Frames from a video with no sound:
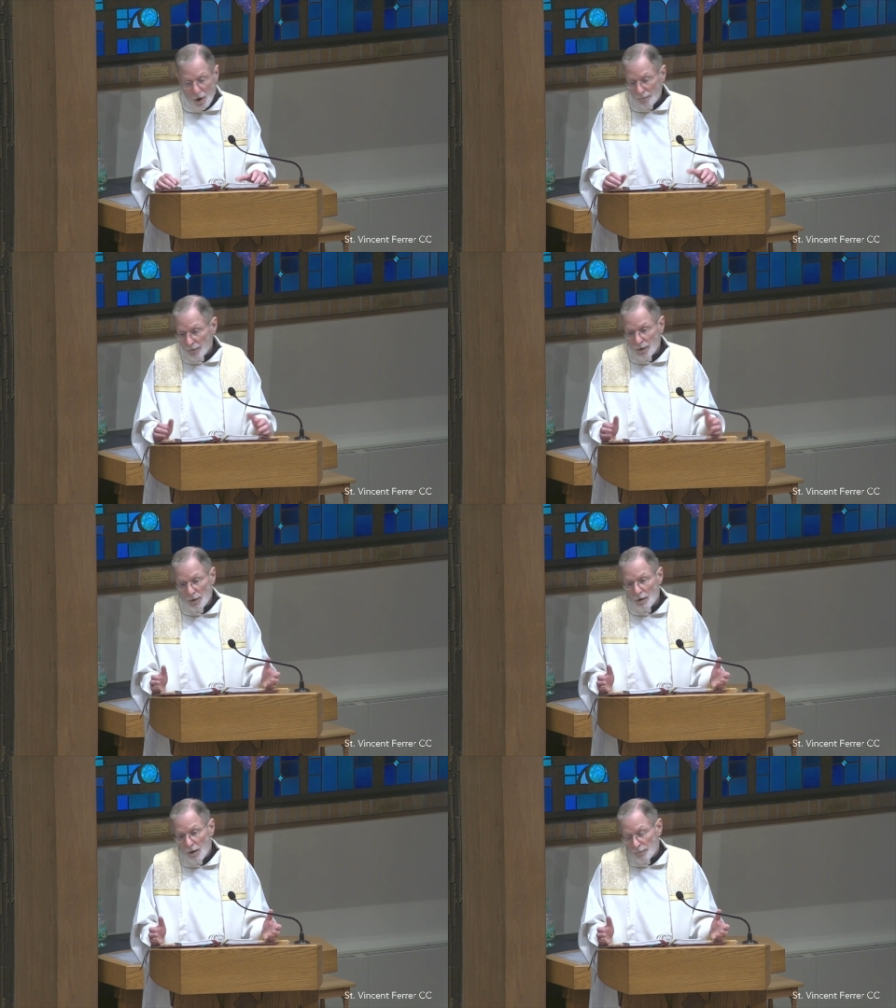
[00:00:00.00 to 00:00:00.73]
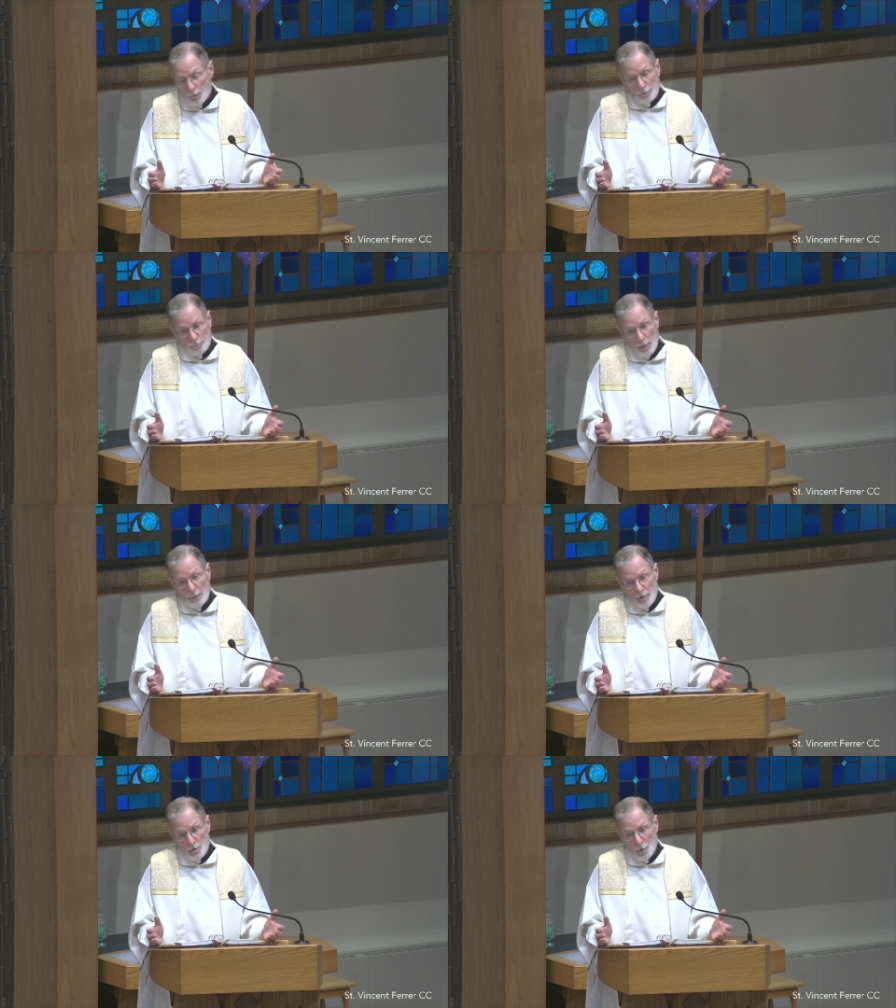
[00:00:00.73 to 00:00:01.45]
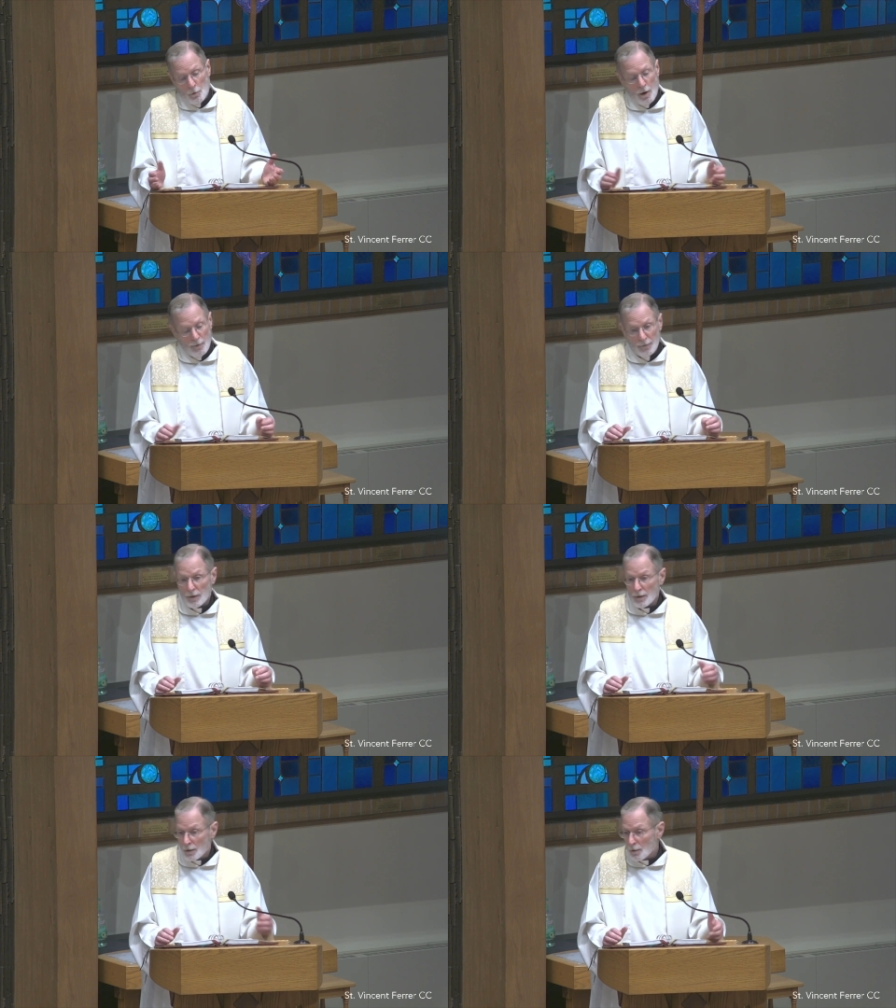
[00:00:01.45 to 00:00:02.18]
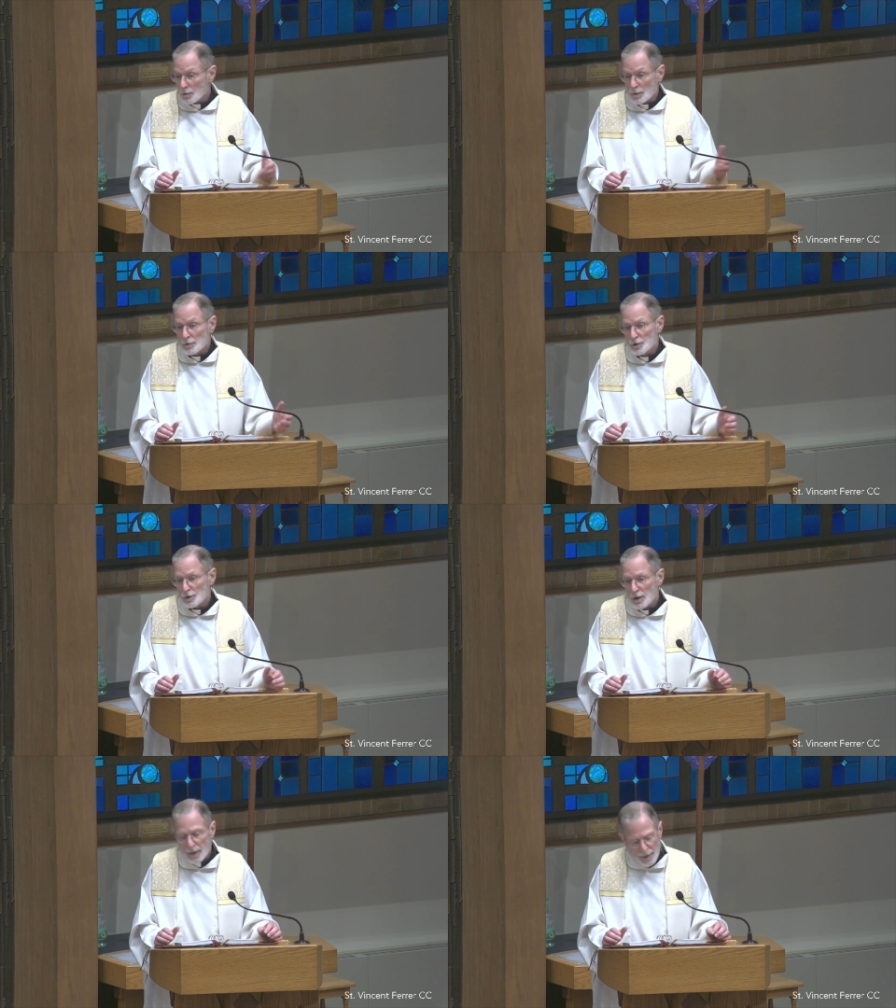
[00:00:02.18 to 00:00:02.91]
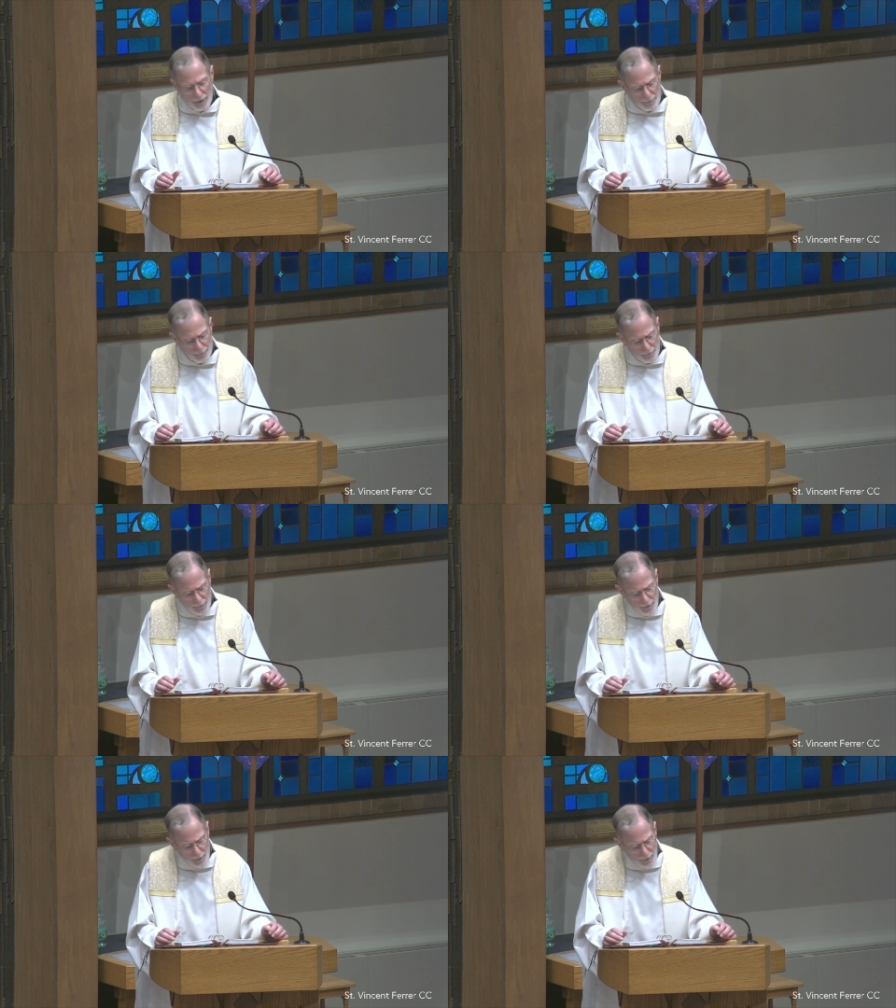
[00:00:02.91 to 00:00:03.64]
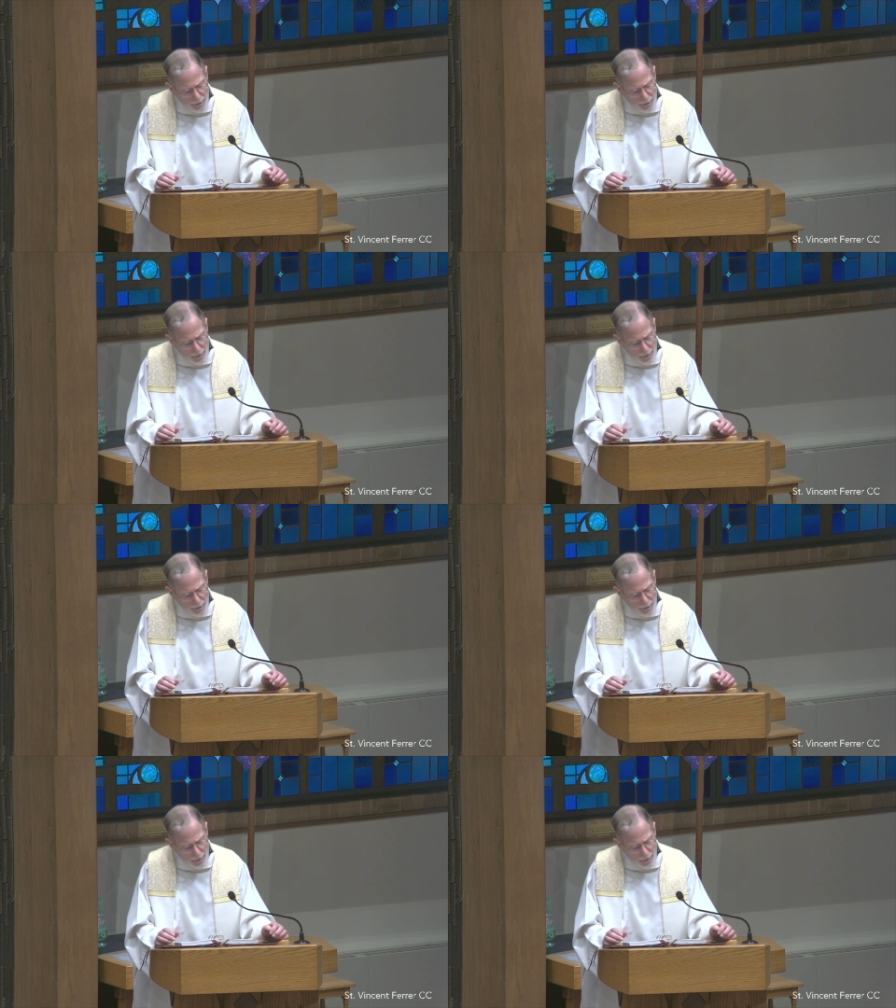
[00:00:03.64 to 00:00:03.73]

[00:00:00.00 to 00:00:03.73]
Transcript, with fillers: often enough, or maybe too often, guilt and shame.